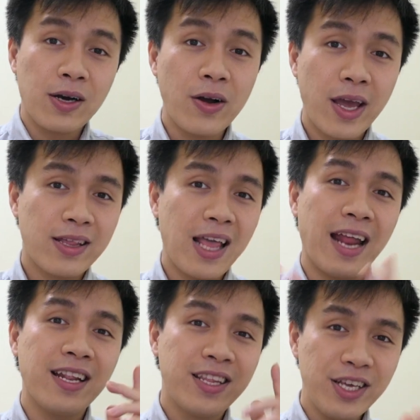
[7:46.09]
Okay,
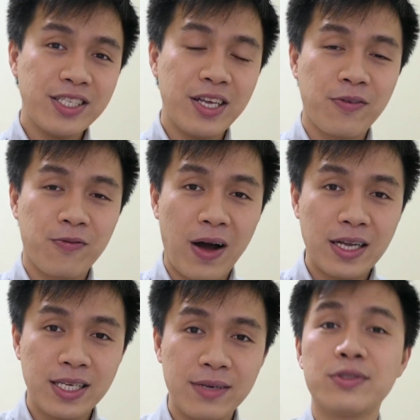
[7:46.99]
and this is the
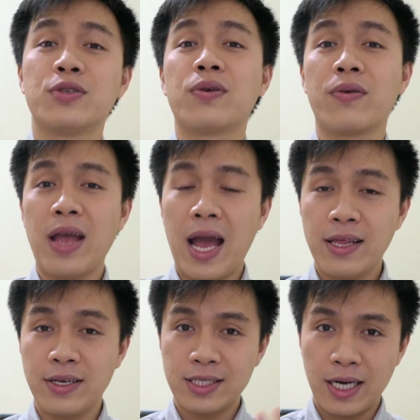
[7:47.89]
5 tips to
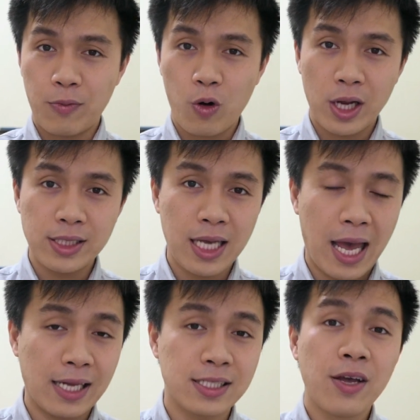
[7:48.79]
create the shareable
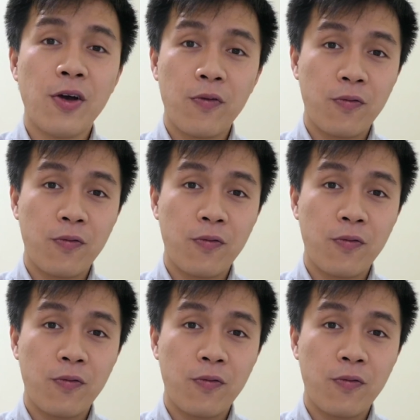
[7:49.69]
content